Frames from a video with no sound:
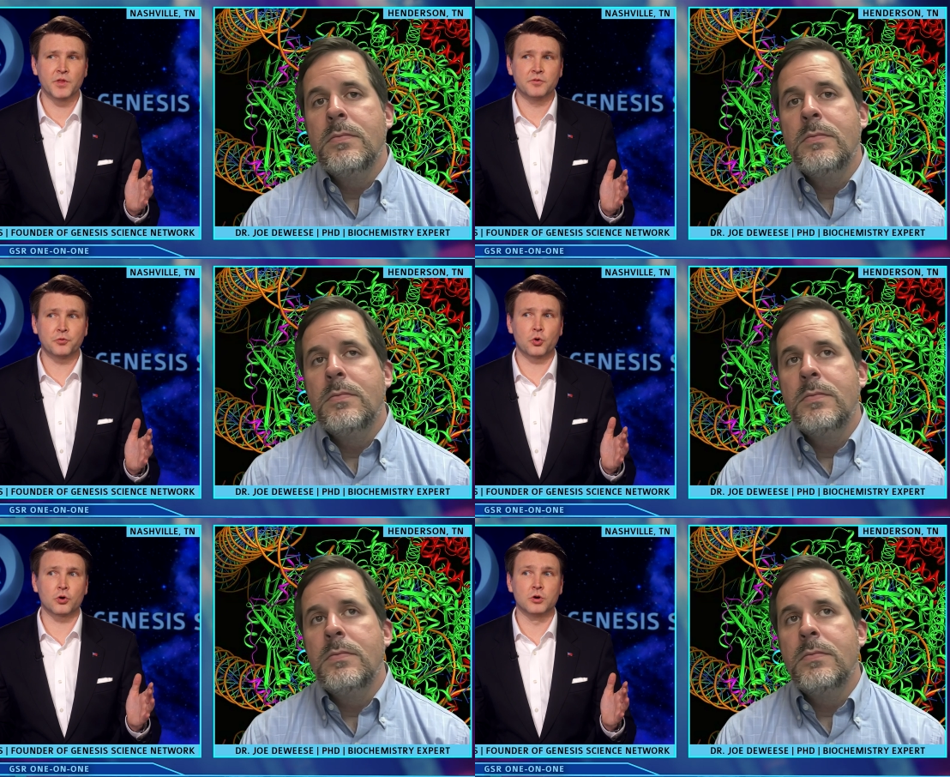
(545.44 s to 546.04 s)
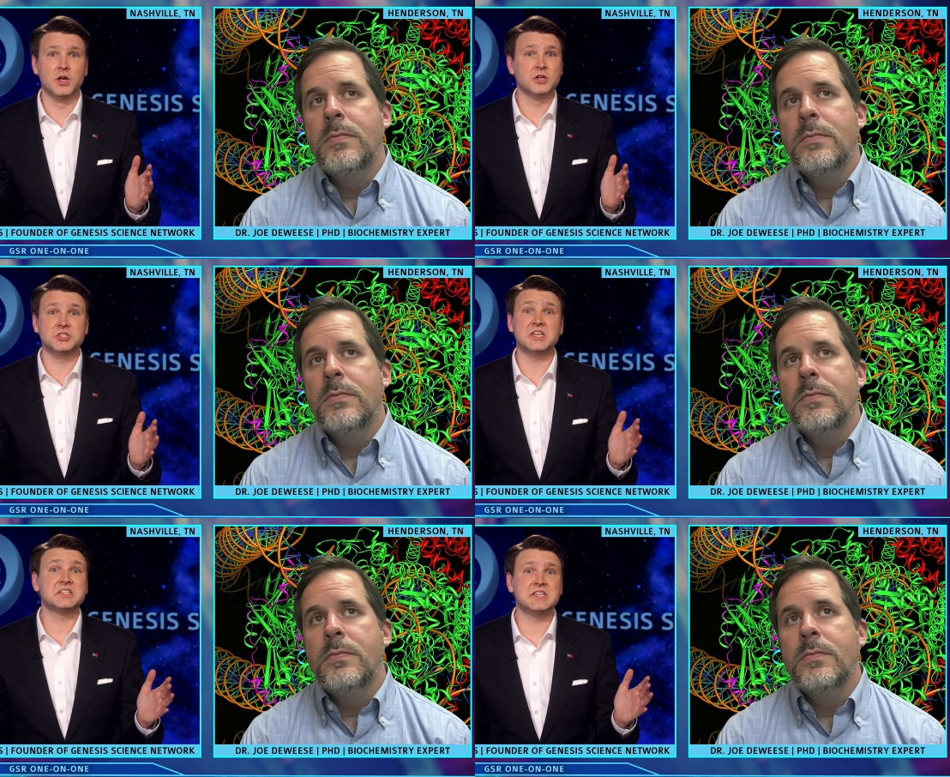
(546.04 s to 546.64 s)
Speaker 1: for
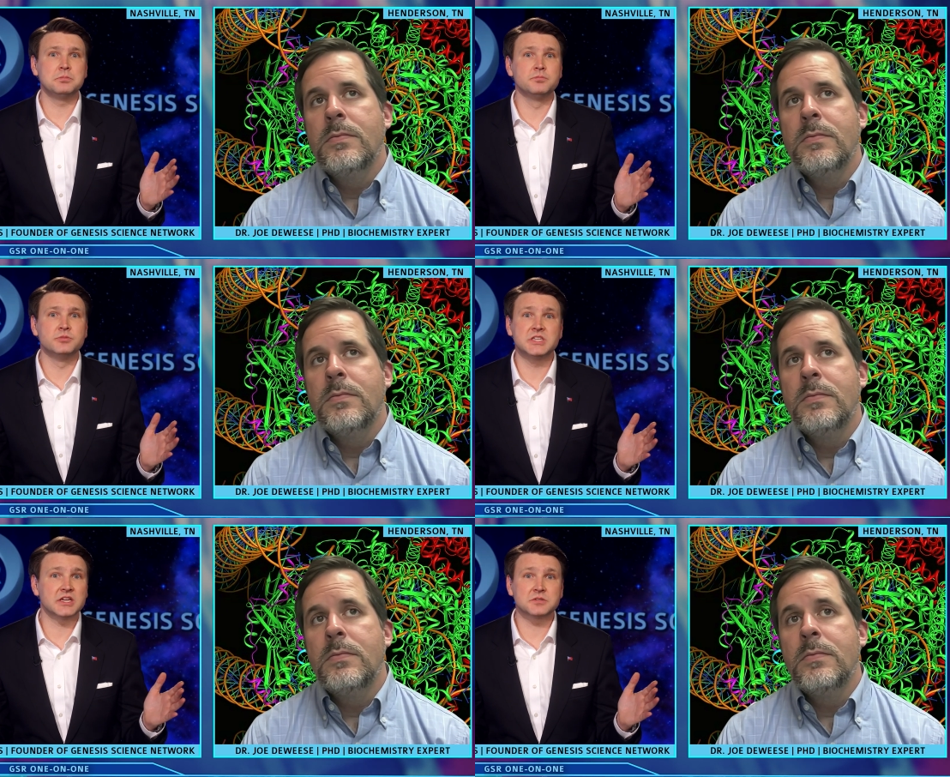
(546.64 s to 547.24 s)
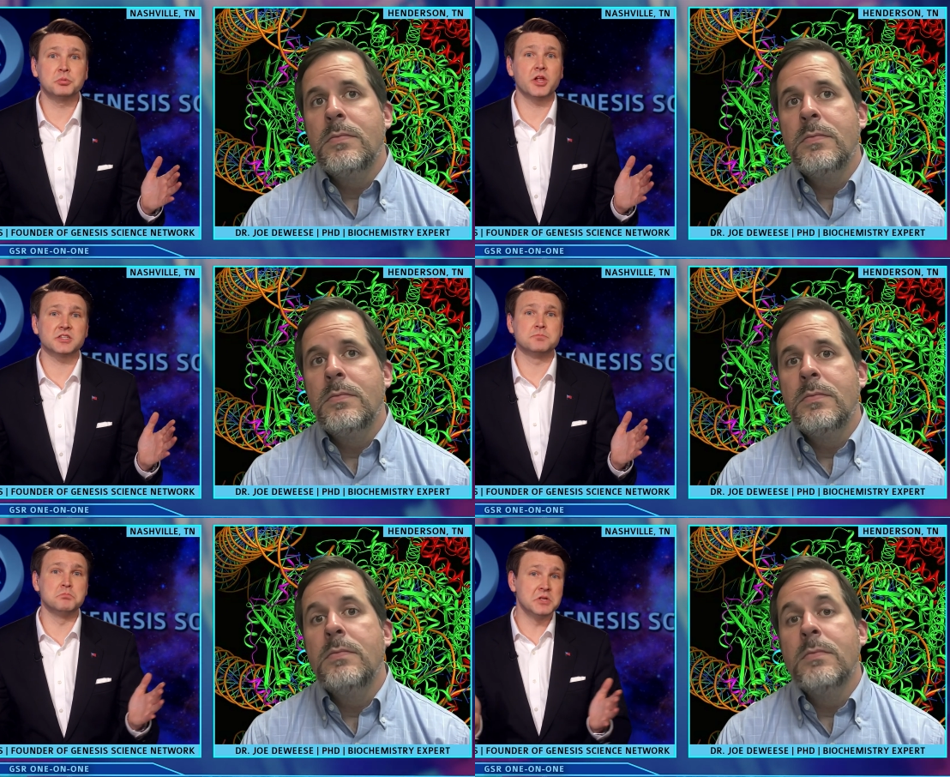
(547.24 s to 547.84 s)
66
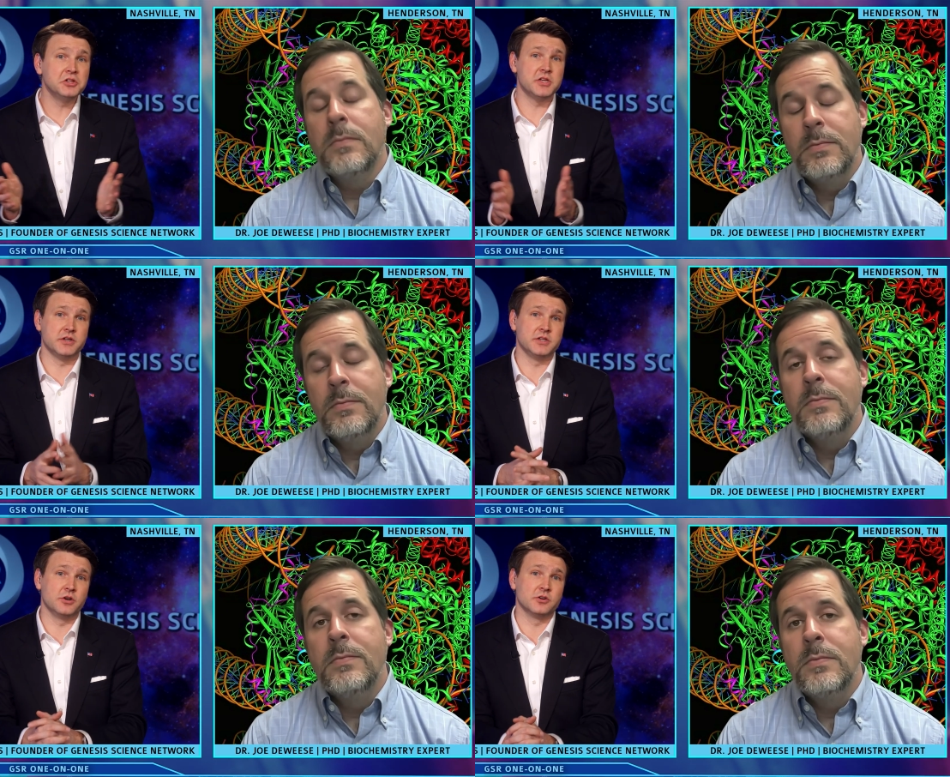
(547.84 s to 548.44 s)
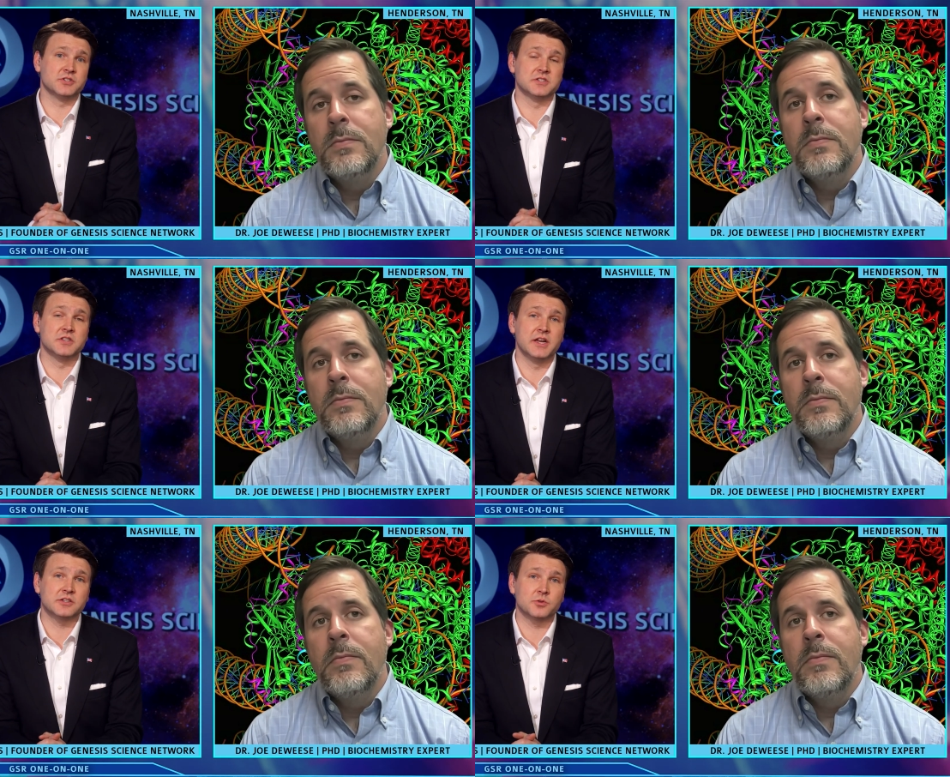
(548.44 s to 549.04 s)
plus million years? Is
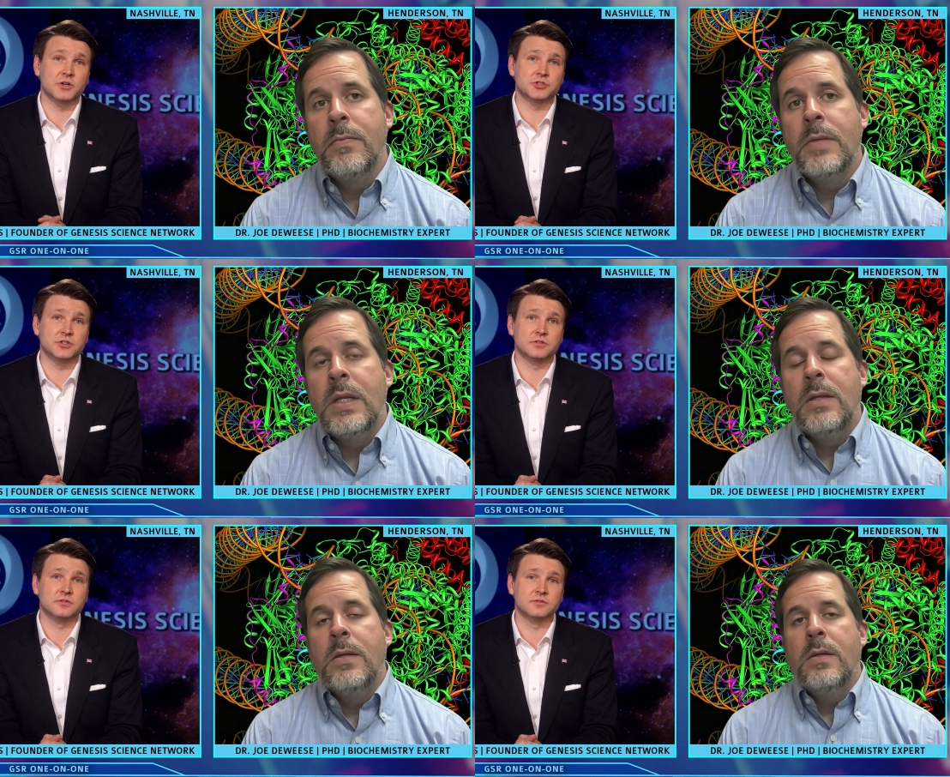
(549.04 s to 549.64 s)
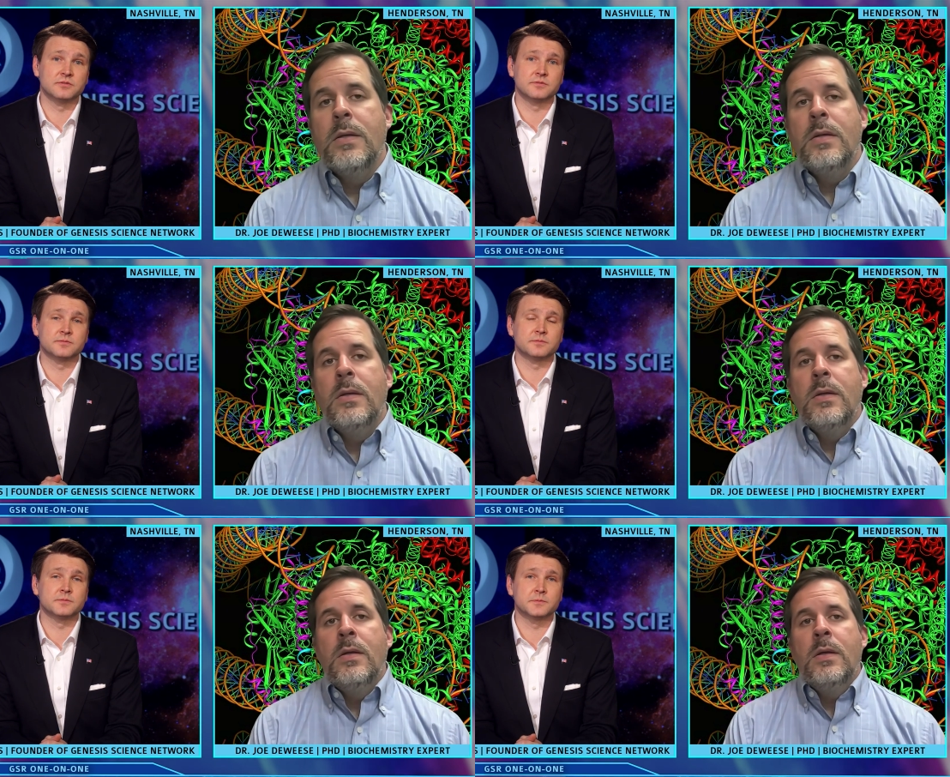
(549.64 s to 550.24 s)
the next question.
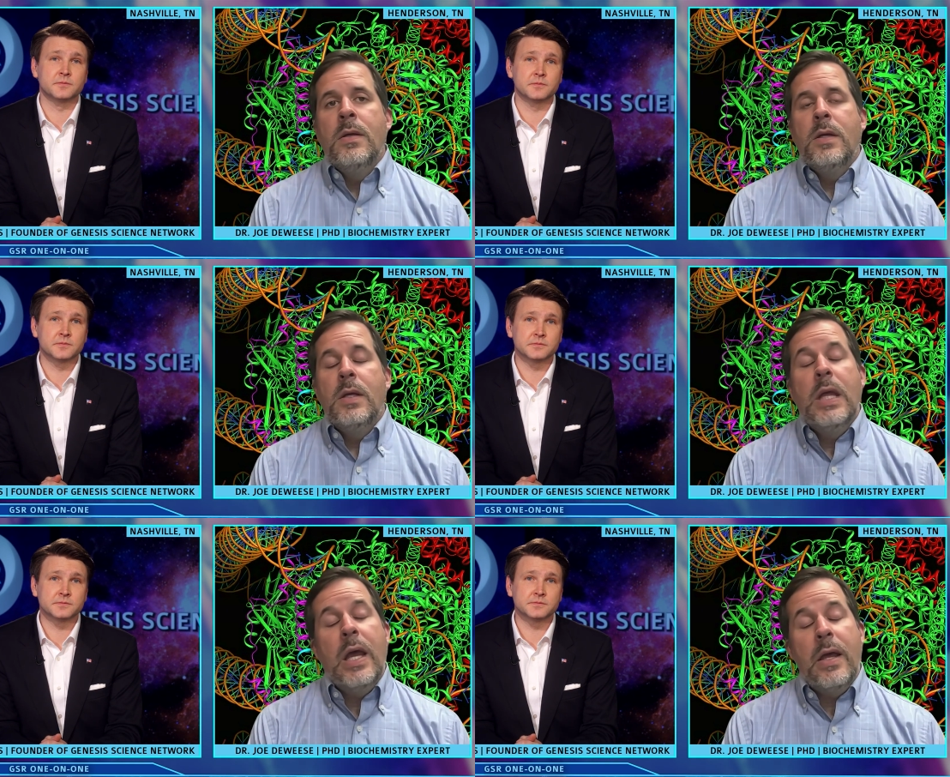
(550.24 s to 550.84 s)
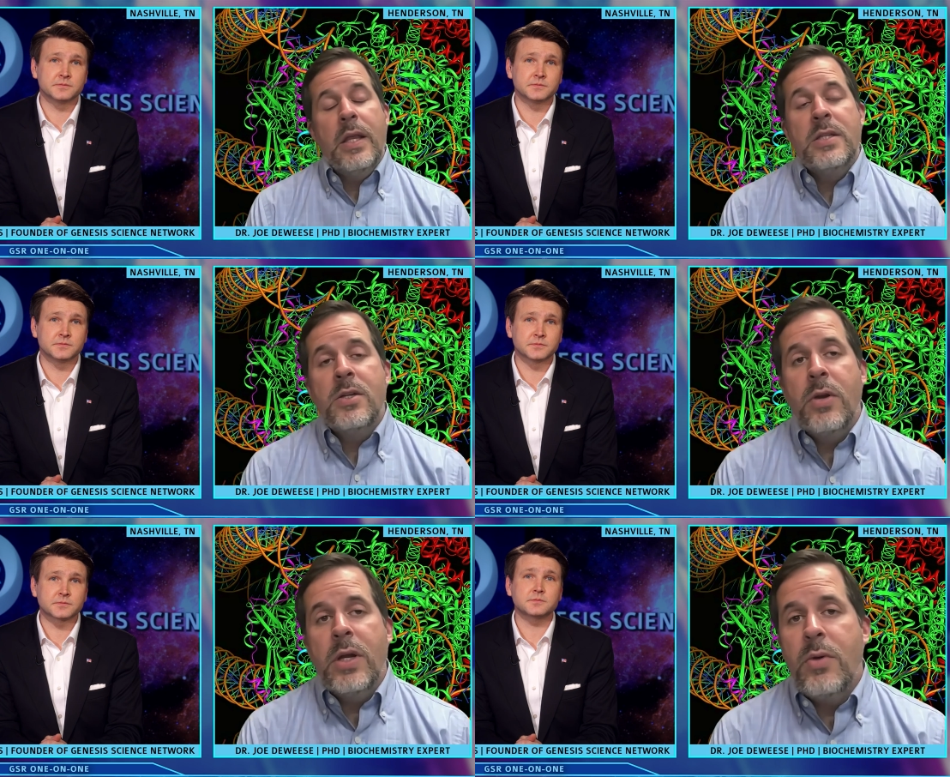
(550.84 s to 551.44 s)
Speaker 2: Yeah,
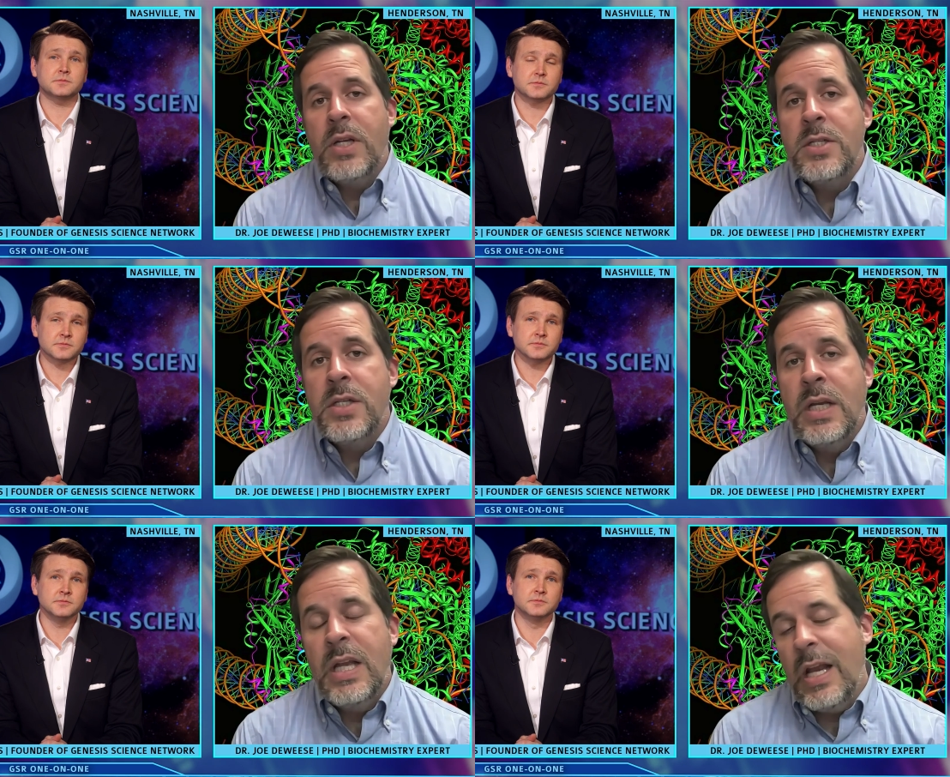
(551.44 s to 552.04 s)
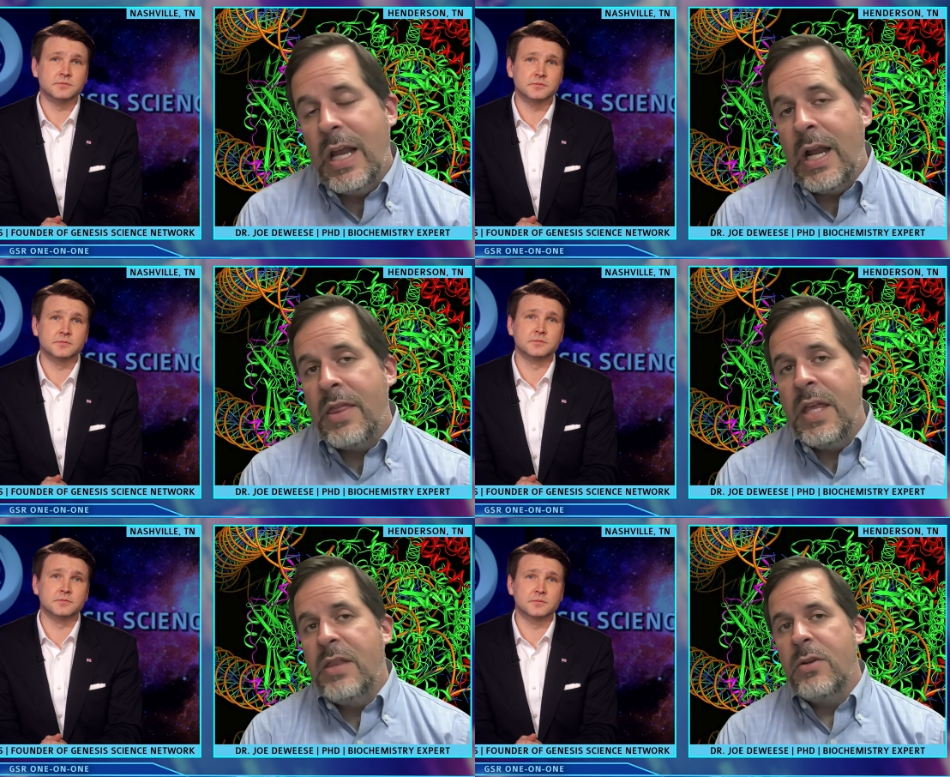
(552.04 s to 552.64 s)
that's a great question, and and
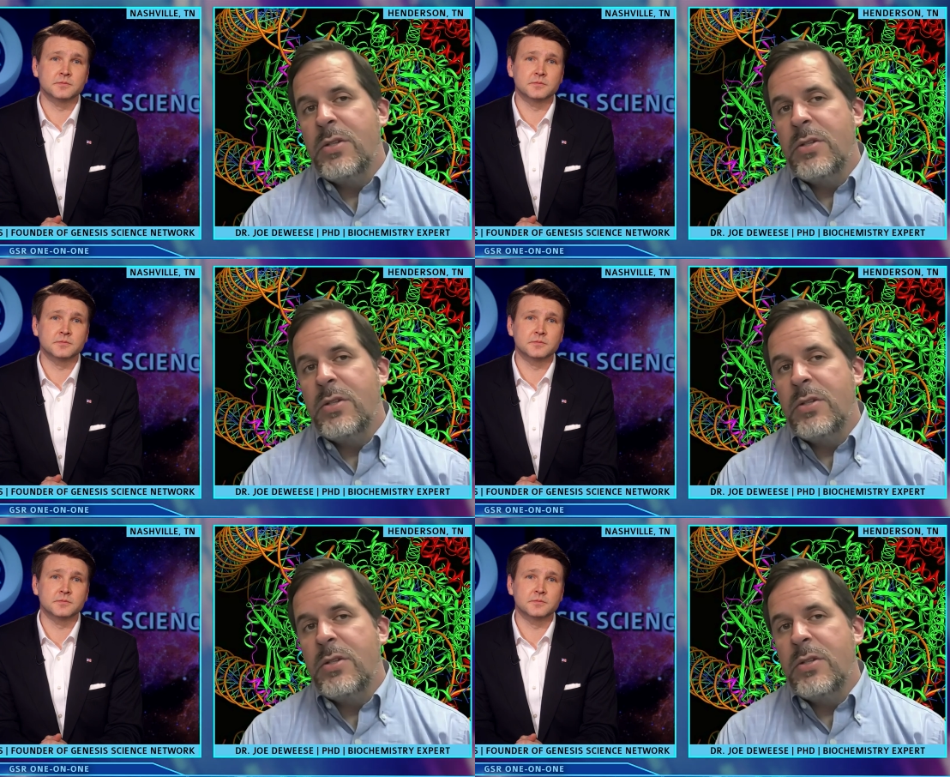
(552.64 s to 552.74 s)
I think